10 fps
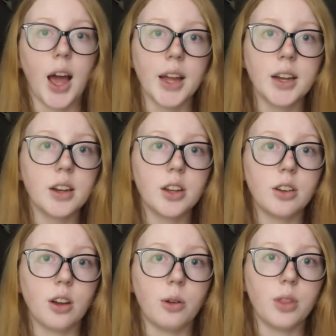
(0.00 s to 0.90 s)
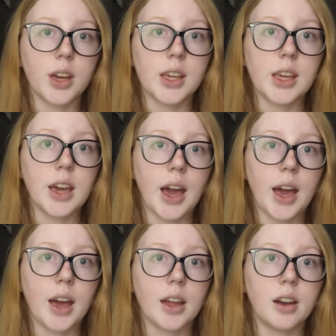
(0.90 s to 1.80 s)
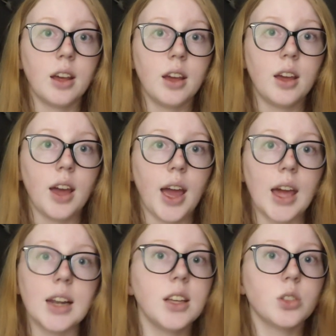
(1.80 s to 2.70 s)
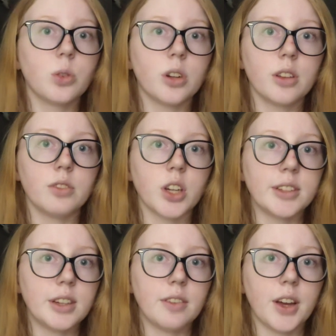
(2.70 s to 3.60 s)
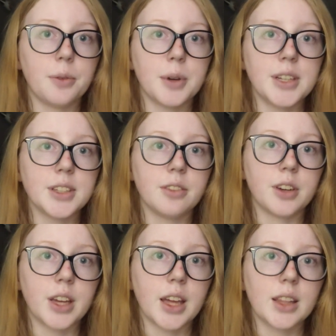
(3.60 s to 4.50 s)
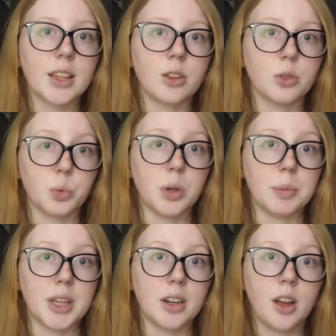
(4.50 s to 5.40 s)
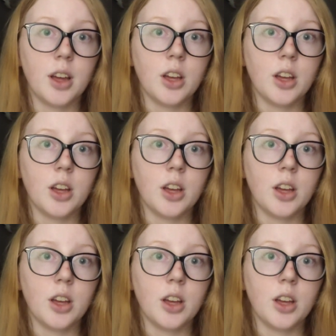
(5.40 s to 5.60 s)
I didn't know that he had any sort of justified reason for killing those women.